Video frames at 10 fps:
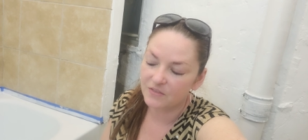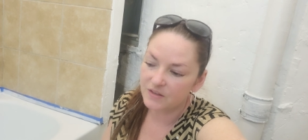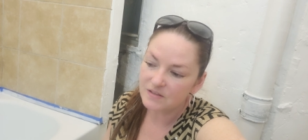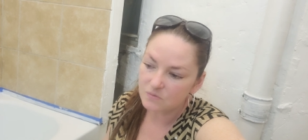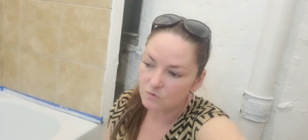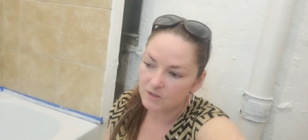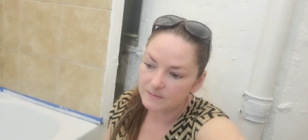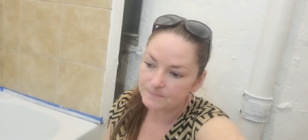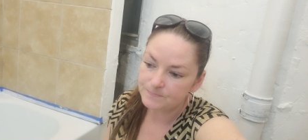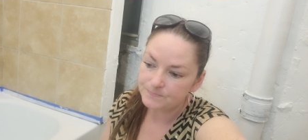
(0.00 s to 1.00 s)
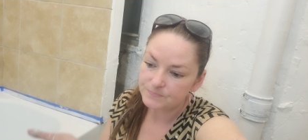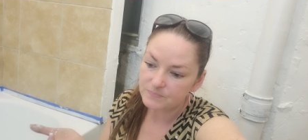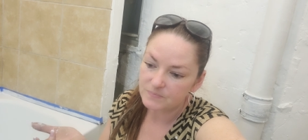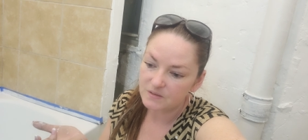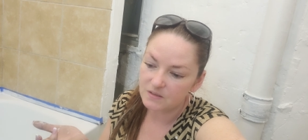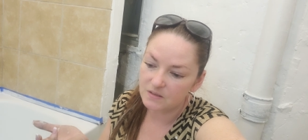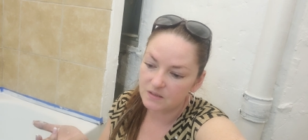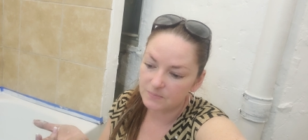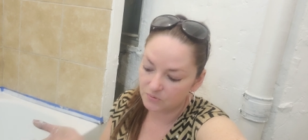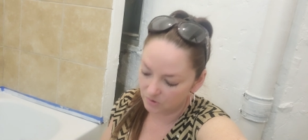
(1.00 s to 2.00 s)
This one,
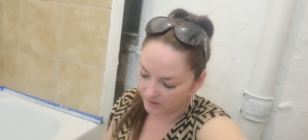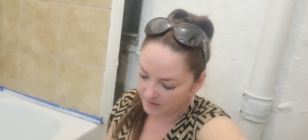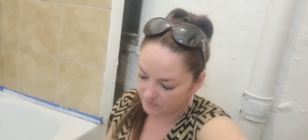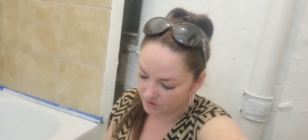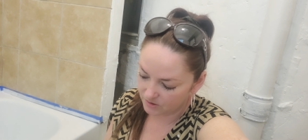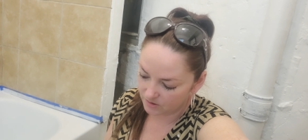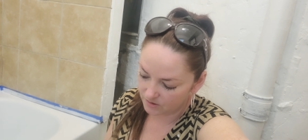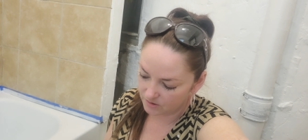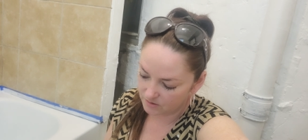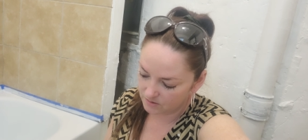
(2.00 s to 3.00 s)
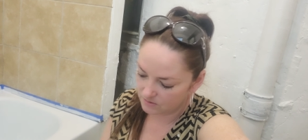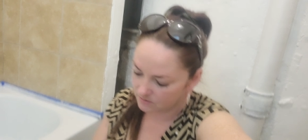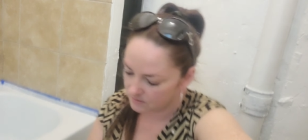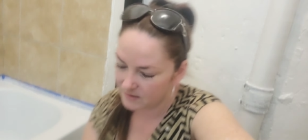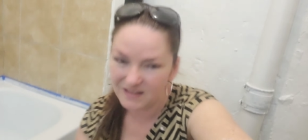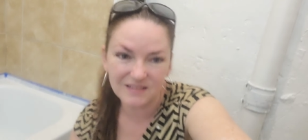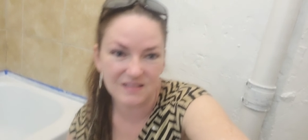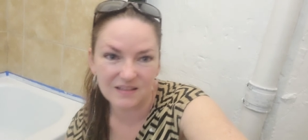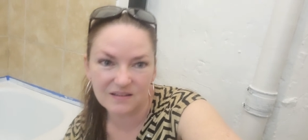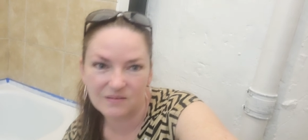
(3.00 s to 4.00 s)
the primer, I think it's
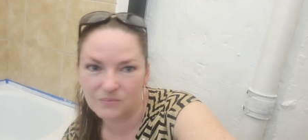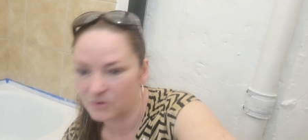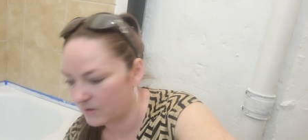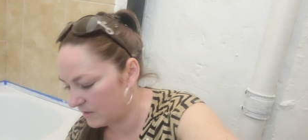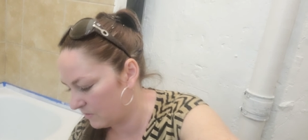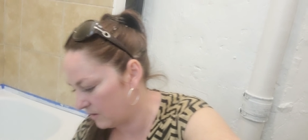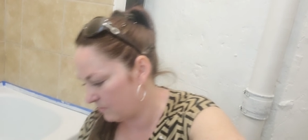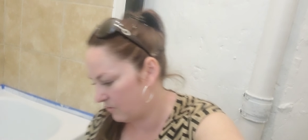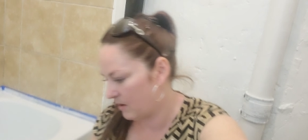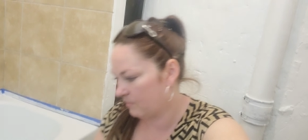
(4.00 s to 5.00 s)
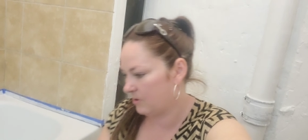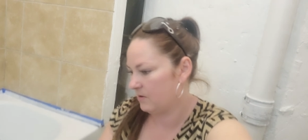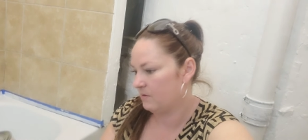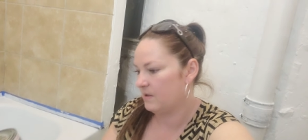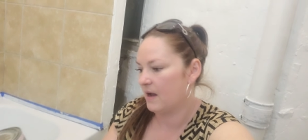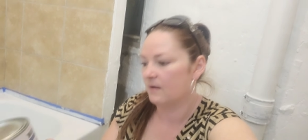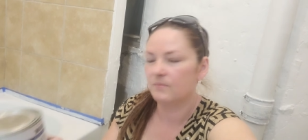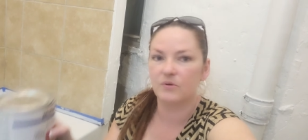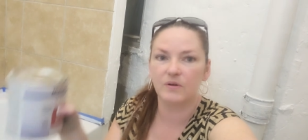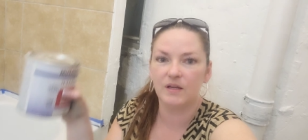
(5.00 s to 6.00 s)
like marine grade primer. Yeah,
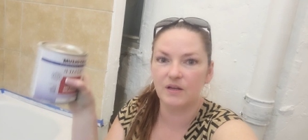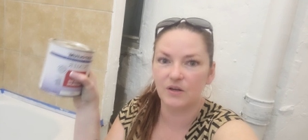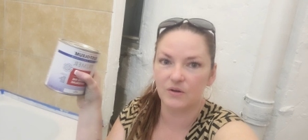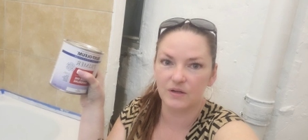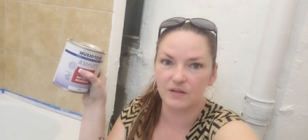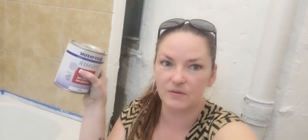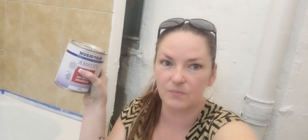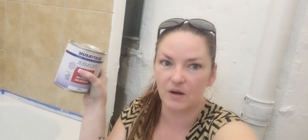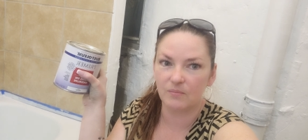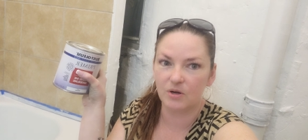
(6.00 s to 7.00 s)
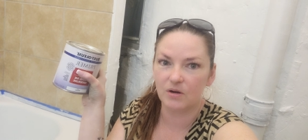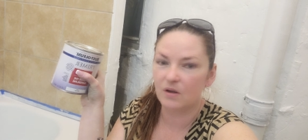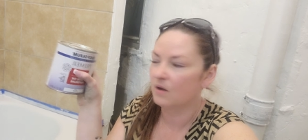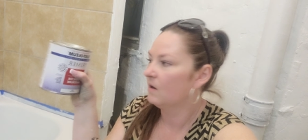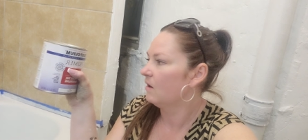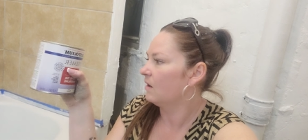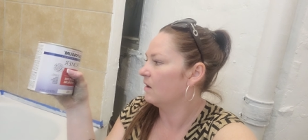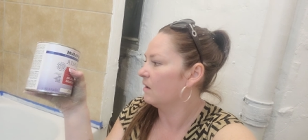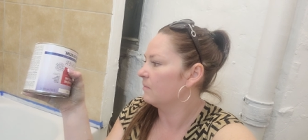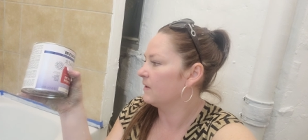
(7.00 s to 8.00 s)
marine coatings primer.
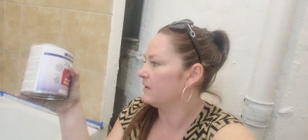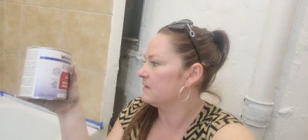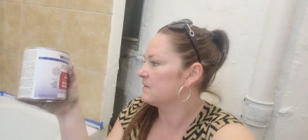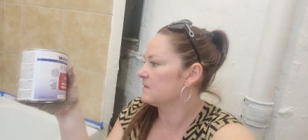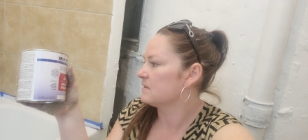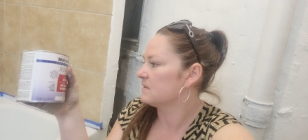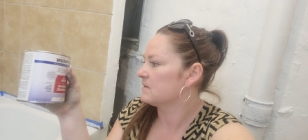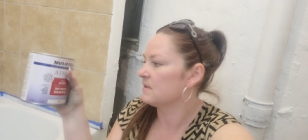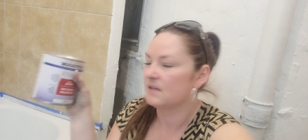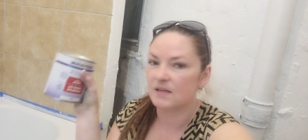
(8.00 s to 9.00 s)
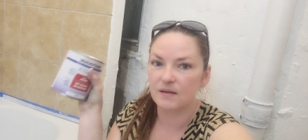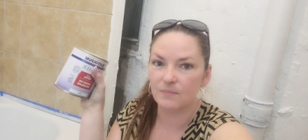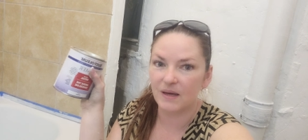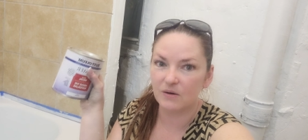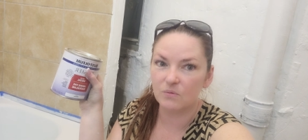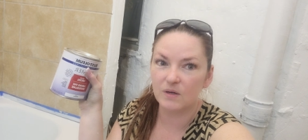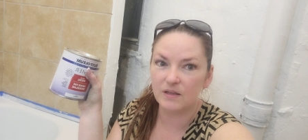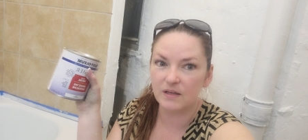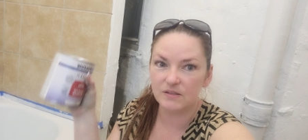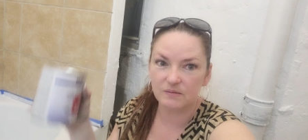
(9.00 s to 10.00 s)
And this is the metal
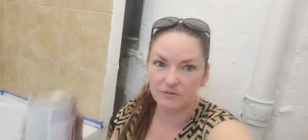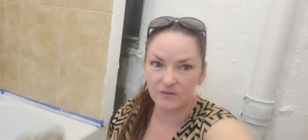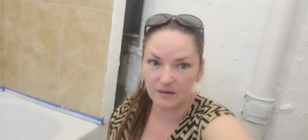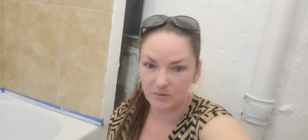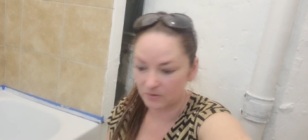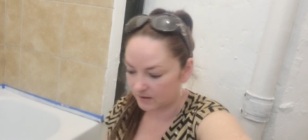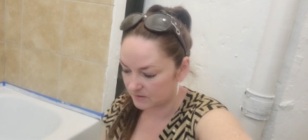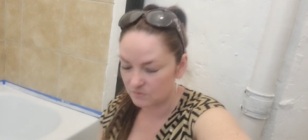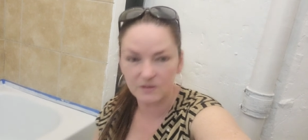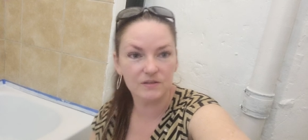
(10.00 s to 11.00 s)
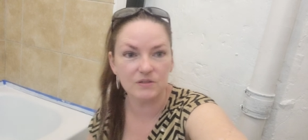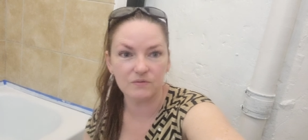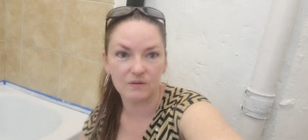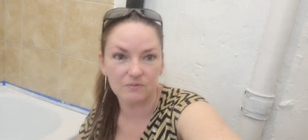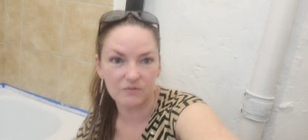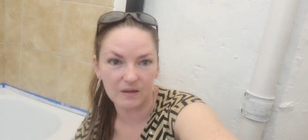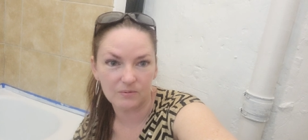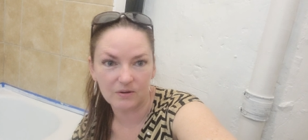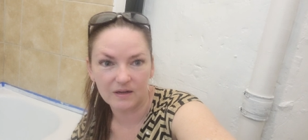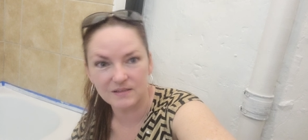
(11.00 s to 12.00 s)
one. They also have a fiberglass one. So if you have a
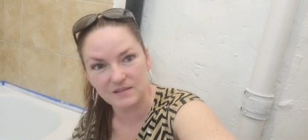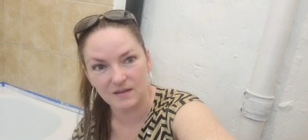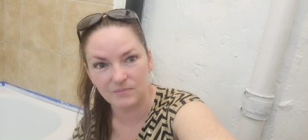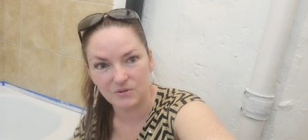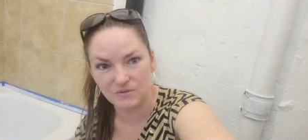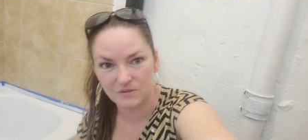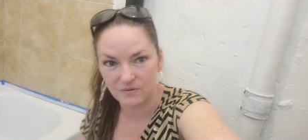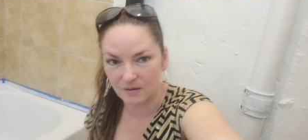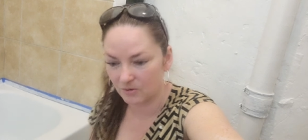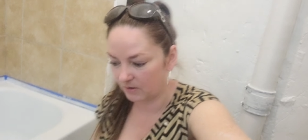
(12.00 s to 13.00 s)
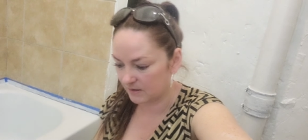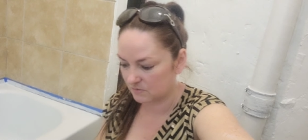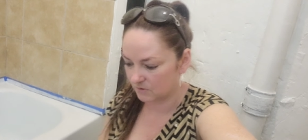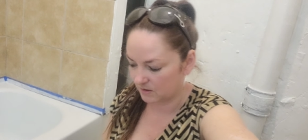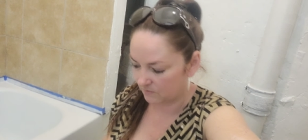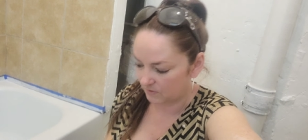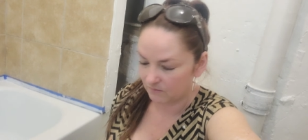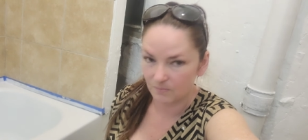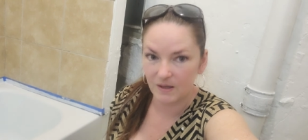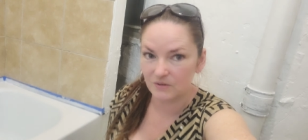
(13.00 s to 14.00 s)
fiberglass tub, you use the fiberglass one. If you
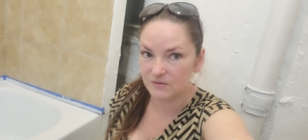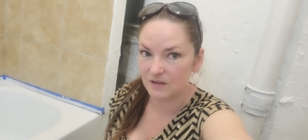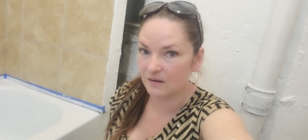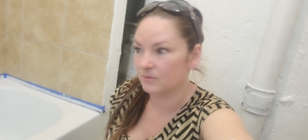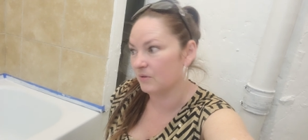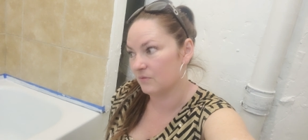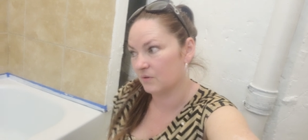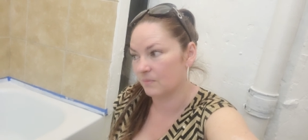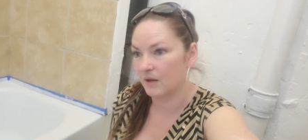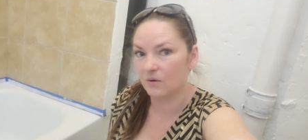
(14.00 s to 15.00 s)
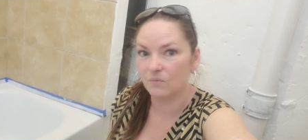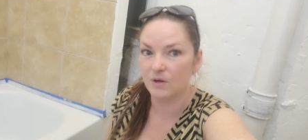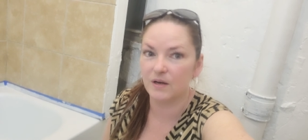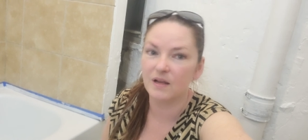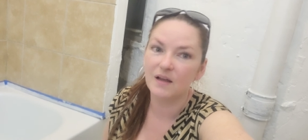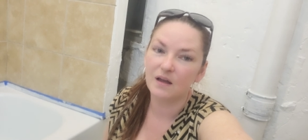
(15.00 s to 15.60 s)
have a metal tub, you use the metal one.